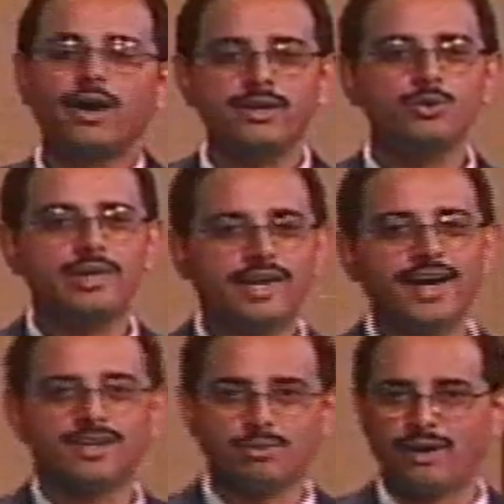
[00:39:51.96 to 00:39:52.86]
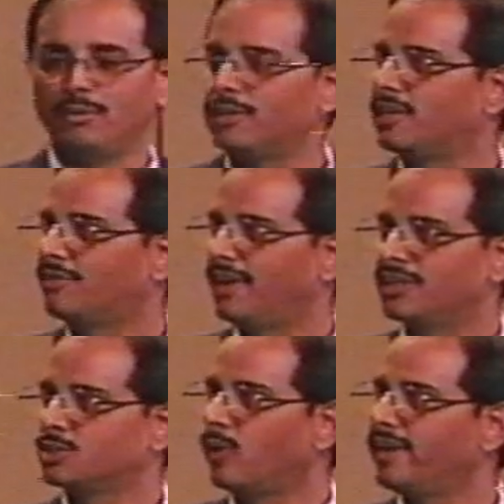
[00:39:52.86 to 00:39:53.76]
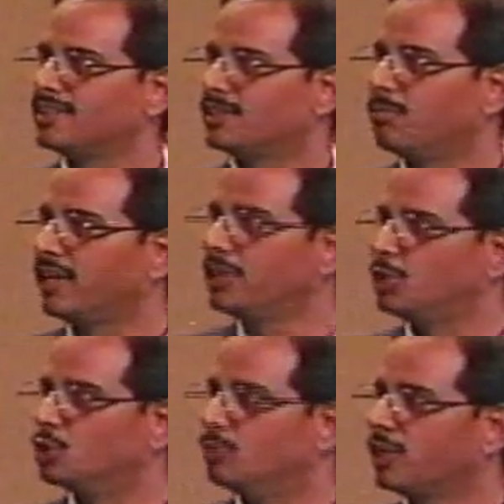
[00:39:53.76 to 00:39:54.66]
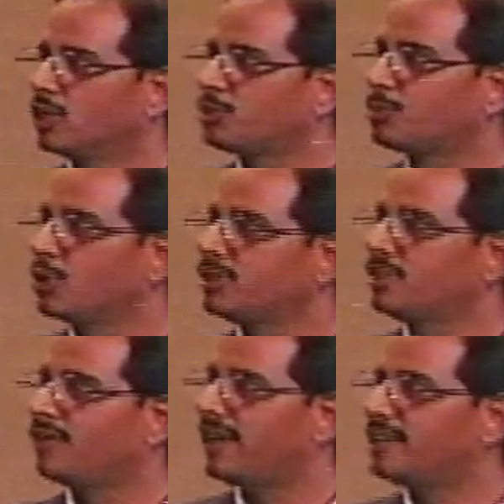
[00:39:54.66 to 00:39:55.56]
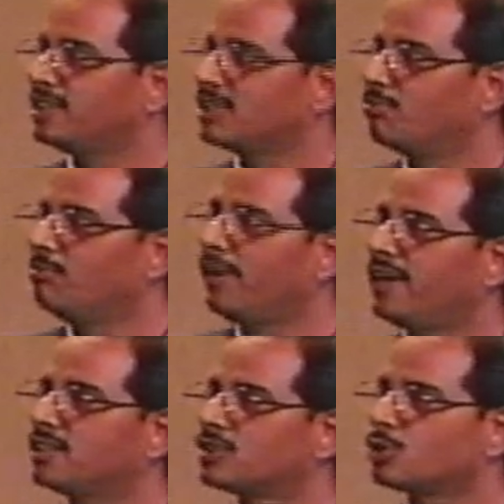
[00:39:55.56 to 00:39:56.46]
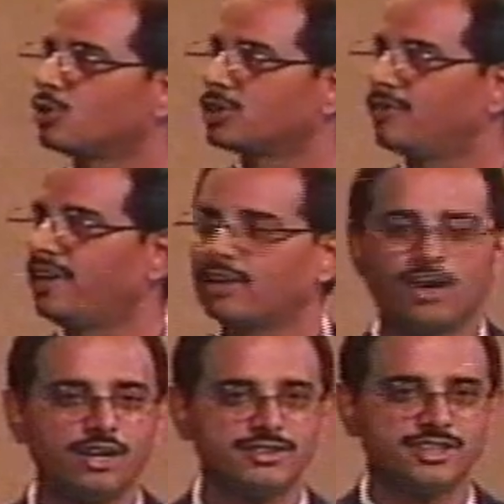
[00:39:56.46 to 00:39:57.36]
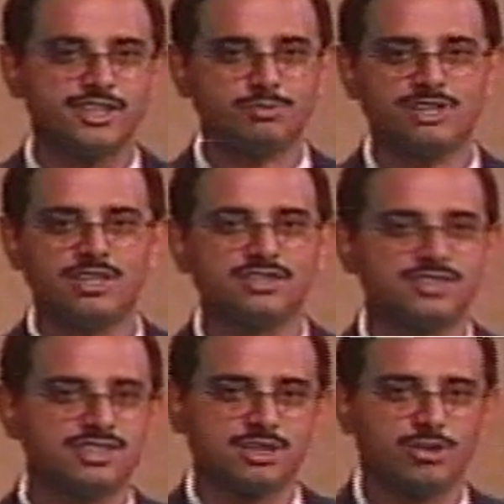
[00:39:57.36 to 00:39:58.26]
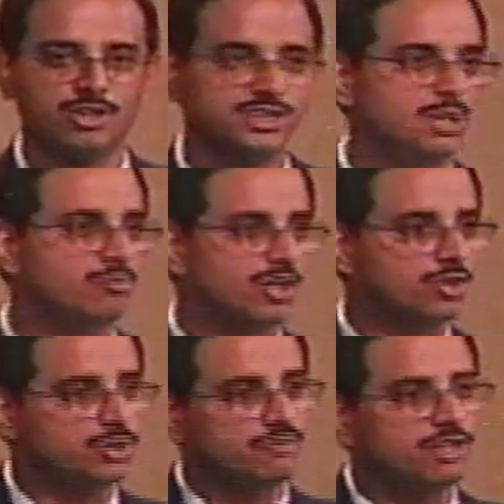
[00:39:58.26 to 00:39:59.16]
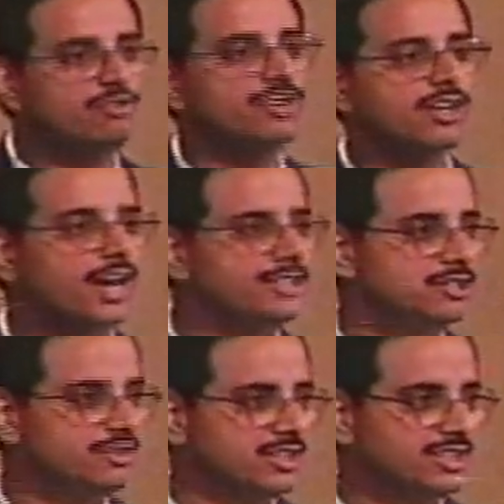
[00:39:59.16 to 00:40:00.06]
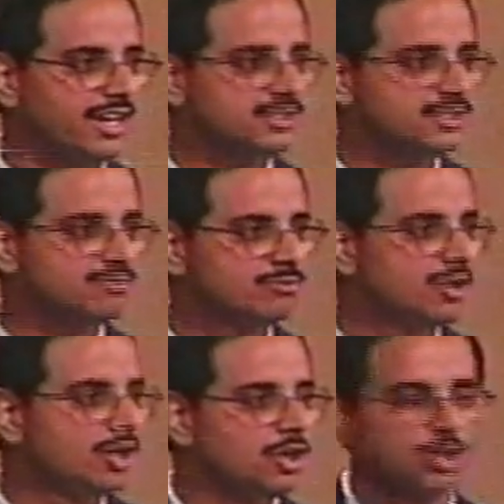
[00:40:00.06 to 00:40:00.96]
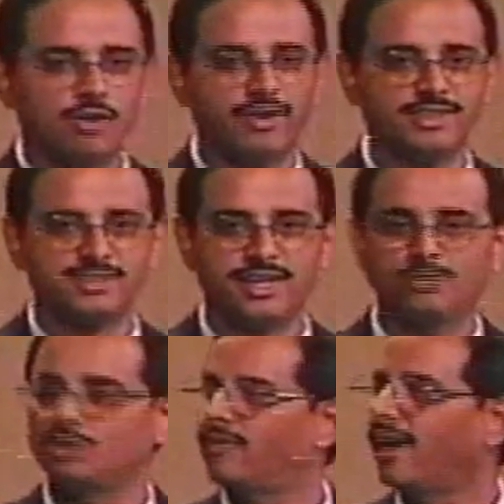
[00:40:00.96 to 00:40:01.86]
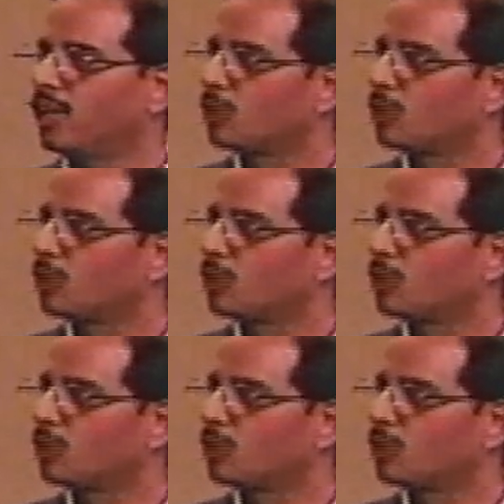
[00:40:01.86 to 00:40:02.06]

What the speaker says: do we get parametric failures, or why is it a big issue? Because process variation is a major source of yield loss, especially in system on a chip, because you have different kinds of designs. You have SRAMs, you have analog